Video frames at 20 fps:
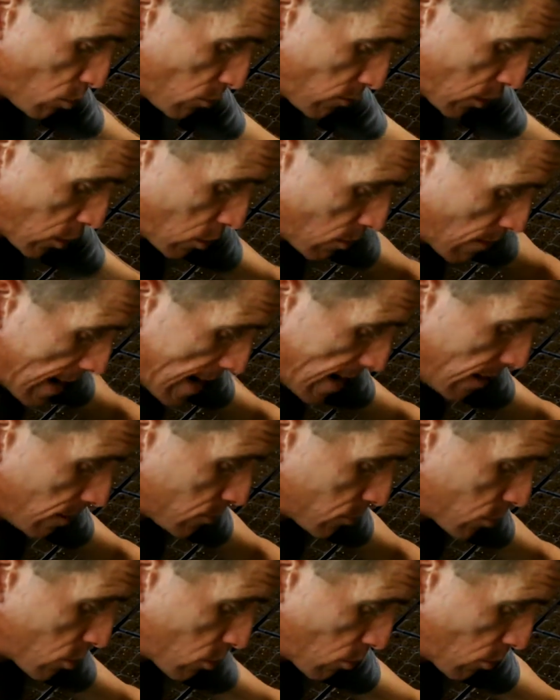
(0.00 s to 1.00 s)
moving around,
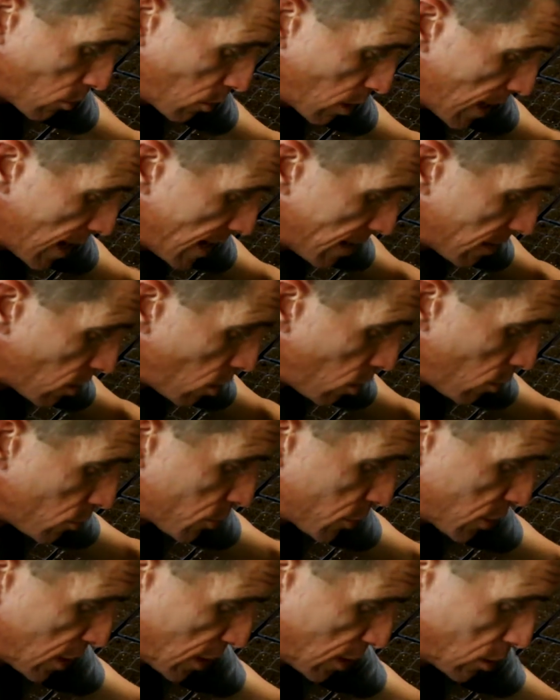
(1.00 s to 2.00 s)
so they're not all
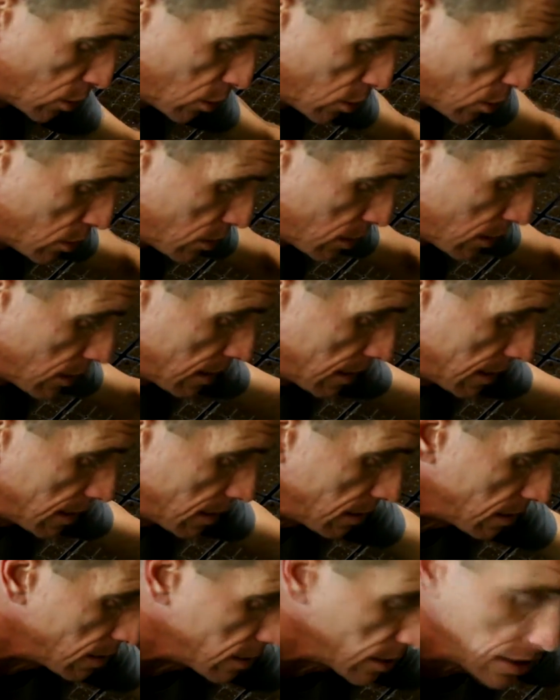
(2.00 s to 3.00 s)
centered in
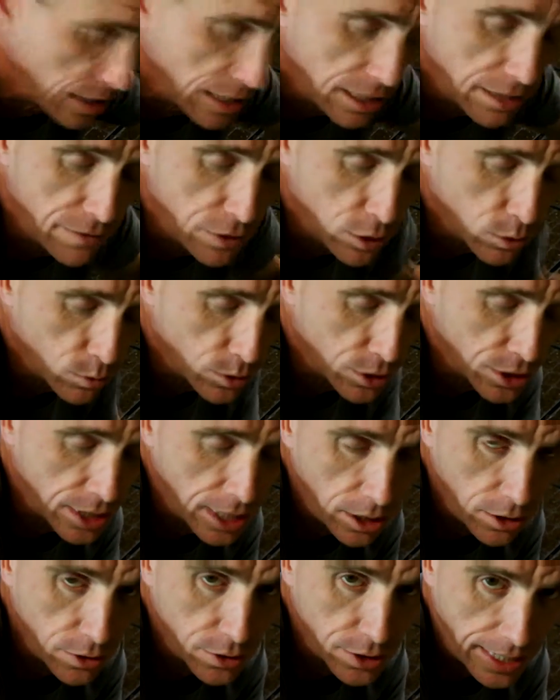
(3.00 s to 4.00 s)
the individual
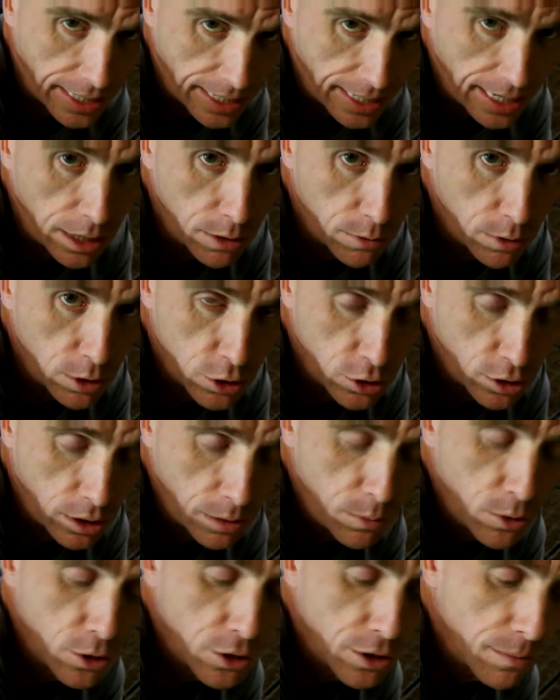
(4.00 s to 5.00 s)
cells like I originally
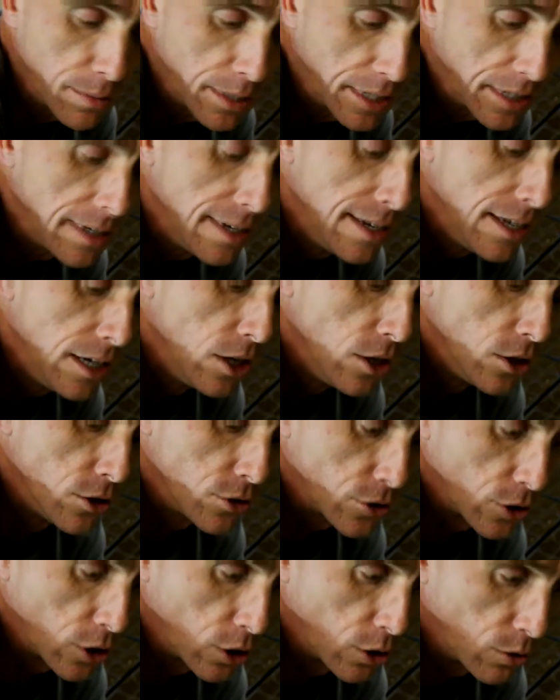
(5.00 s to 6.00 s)
put them in.
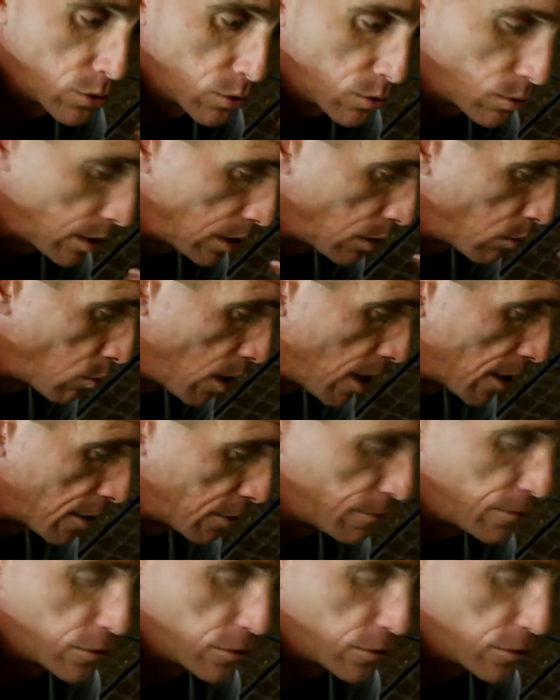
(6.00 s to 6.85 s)
So we water